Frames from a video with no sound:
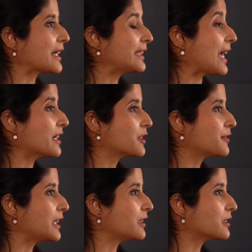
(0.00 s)
like
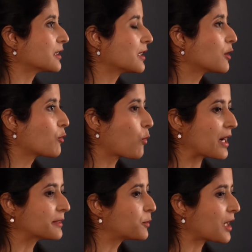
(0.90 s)
gangrene,
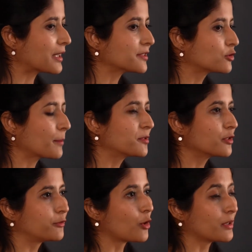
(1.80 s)
where prana stops
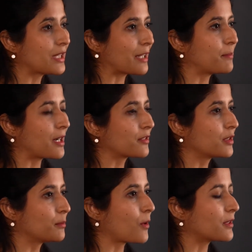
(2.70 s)
to flow in that part
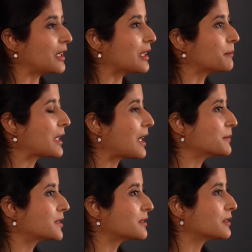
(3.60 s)
of the body and
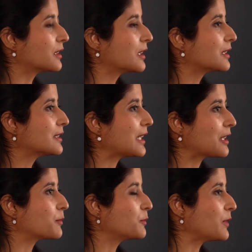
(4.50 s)
becomes
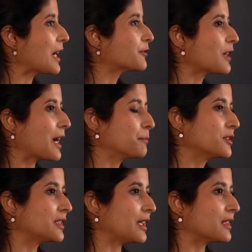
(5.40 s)
dead and we have to
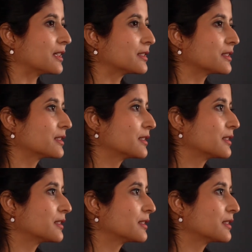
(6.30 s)
amputate it.